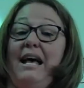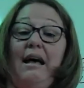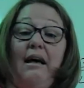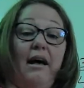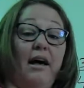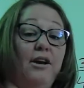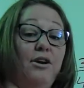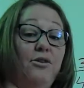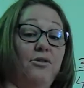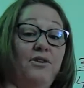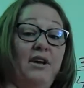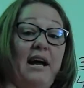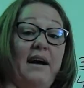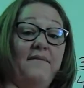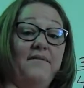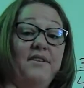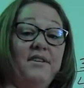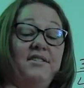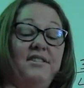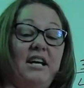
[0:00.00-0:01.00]
I don't have
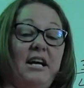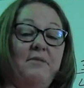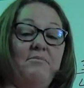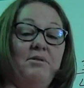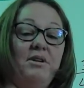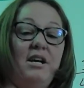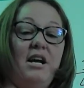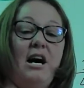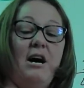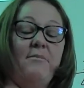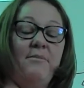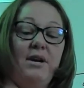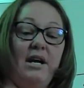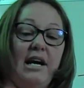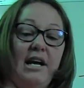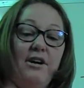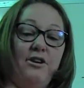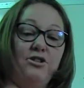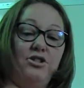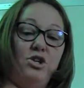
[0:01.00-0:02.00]
the same
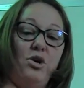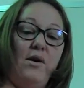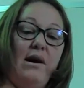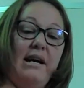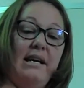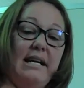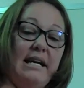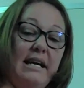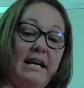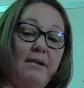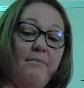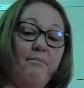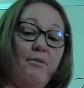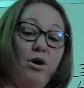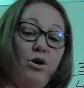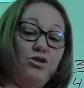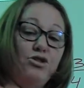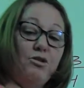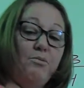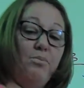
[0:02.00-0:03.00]
denominator, so I need a
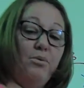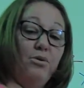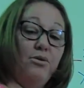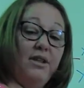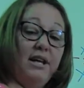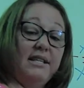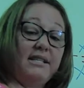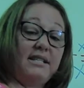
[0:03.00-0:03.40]
multiple that's